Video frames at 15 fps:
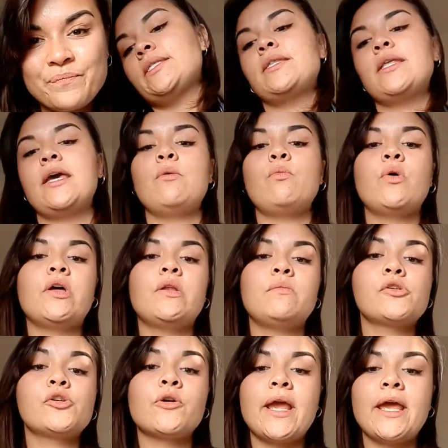They would
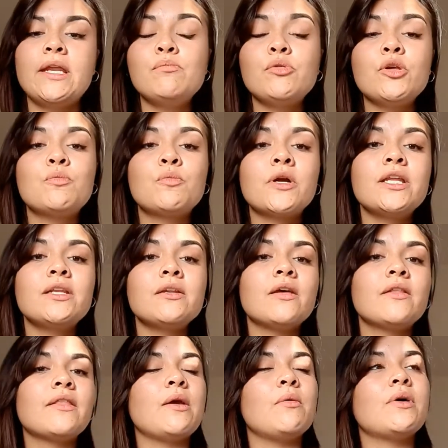create a blueprint,
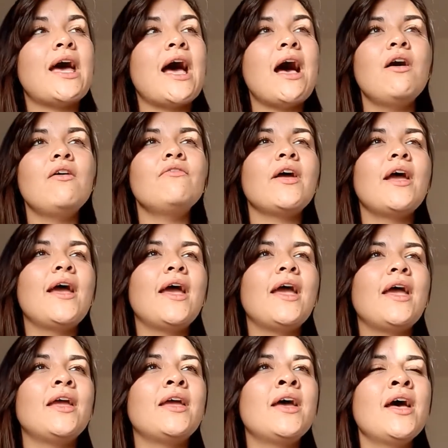they would have
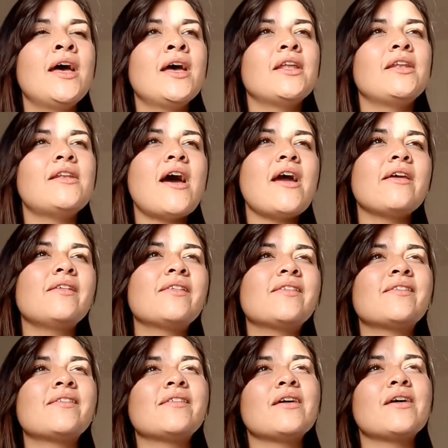a
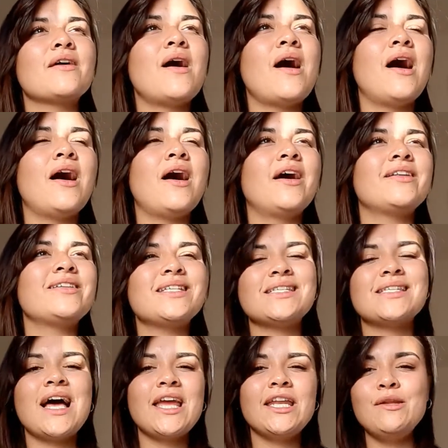nice
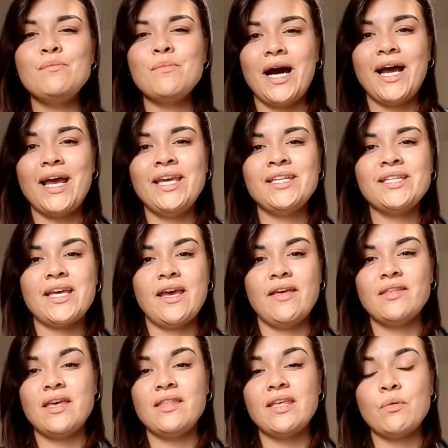design in mind, and
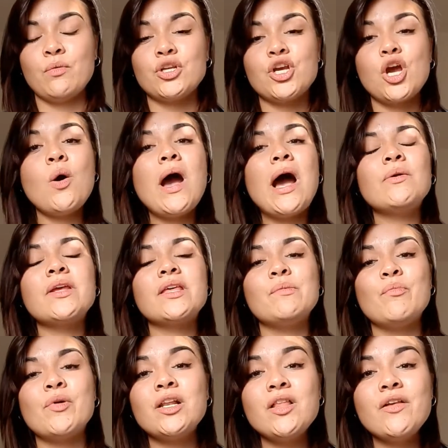then they would go out in the
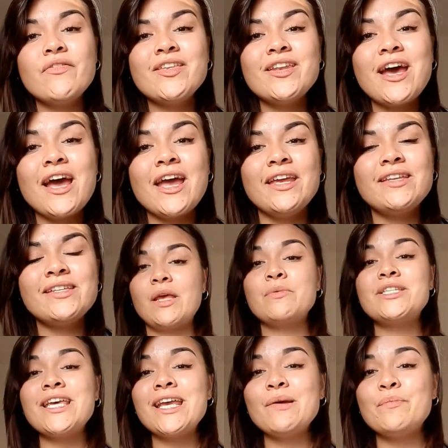middle of the night, they would
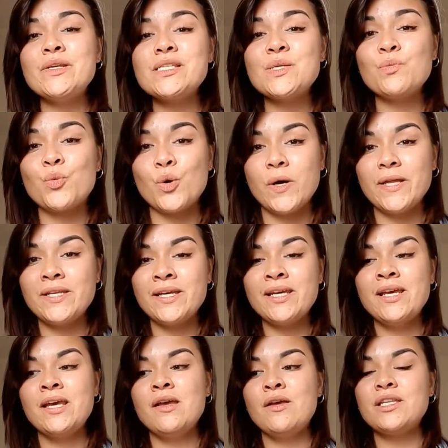take a piece of wood,
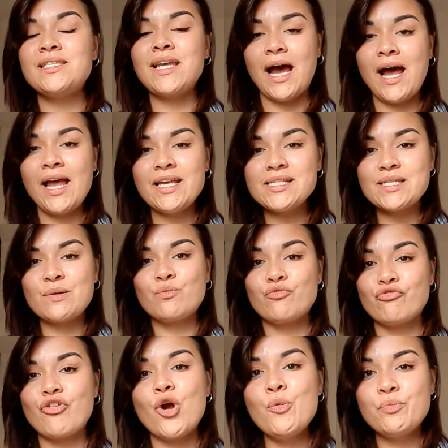tie some
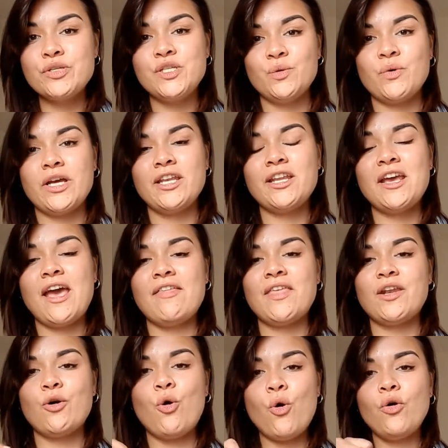rope to it, and then
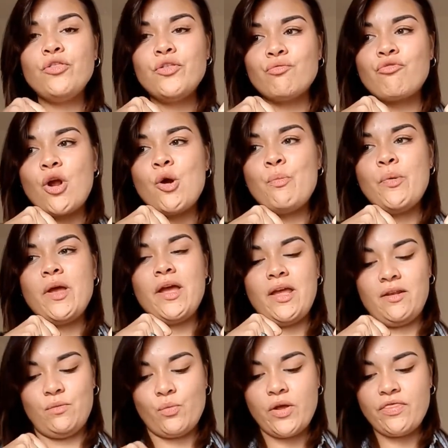hold the rope,
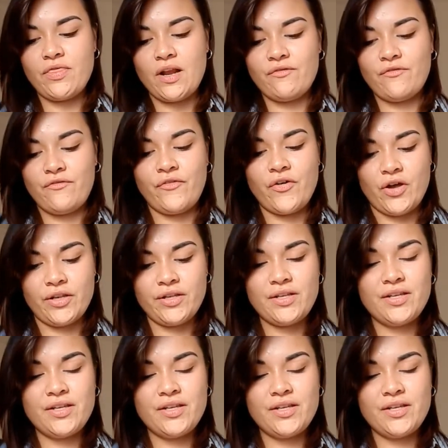and with their foot